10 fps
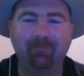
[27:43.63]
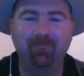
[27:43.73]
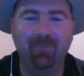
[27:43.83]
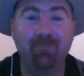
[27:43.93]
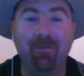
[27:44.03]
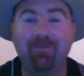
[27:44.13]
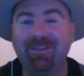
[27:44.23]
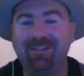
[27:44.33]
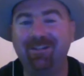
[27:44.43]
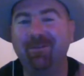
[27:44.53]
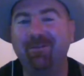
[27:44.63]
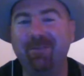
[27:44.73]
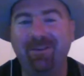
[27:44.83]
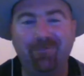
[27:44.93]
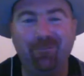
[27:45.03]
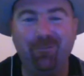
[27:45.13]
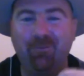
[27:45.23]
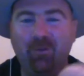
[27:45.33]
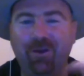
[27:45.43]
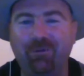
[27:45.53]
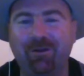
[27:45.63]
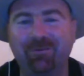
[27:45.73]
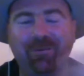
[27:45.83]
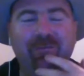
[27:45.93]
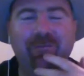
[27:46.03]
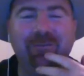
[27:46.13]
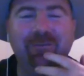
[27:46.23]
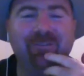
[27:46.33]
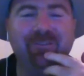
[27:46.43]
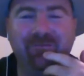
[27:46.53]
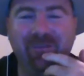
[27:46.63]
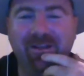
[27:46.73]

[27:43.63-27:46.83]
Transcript: I remember you telling me about the 4-Hour Workweek was one of the first ones you'd read.